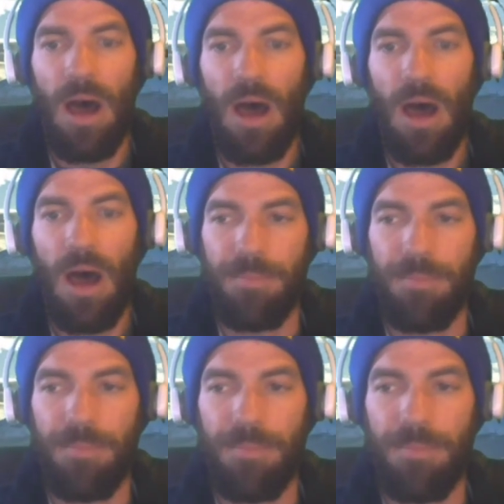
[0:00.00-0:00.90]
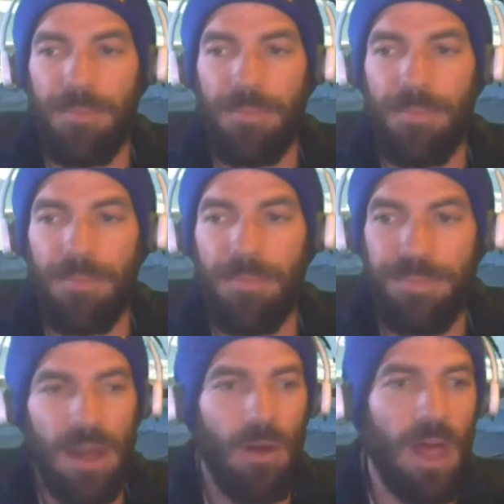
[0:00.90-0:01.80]
Um, and I
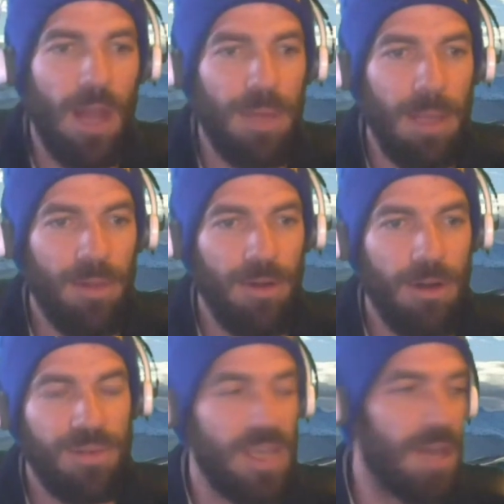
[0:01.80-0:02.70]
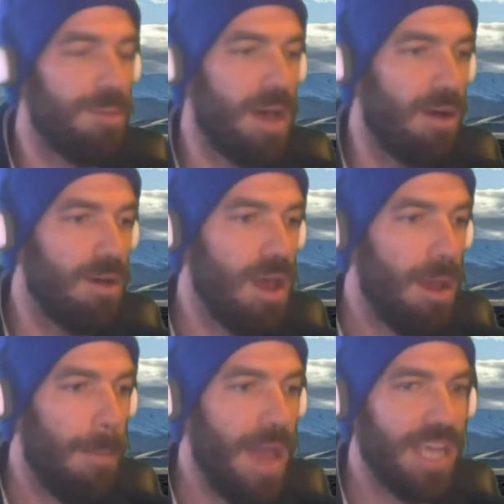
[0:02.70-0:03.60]
know a lot of people are upset about
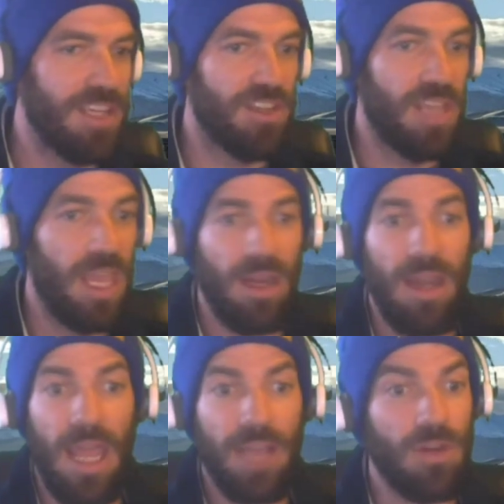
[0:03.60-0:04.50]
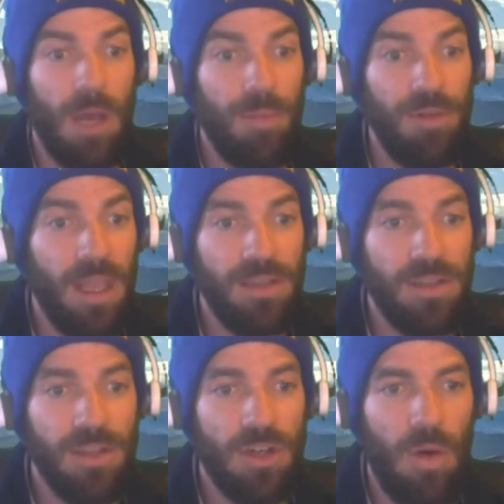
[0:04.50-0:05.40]
packages taking an extra couple days
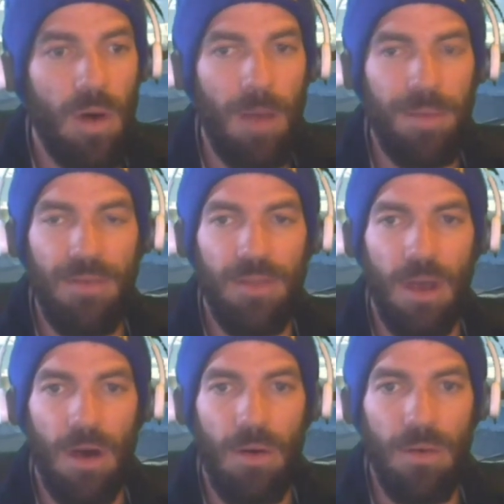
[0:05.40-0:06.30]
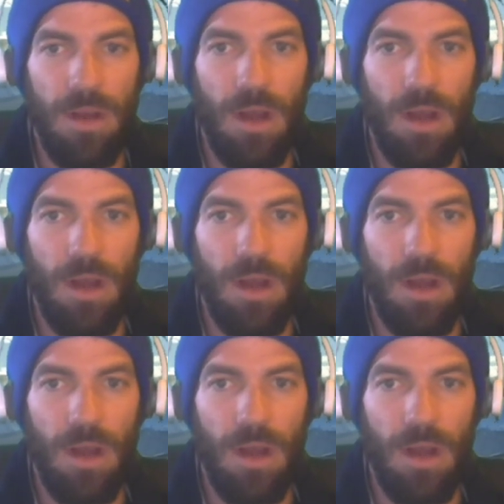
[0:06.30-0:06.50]
to show up, even though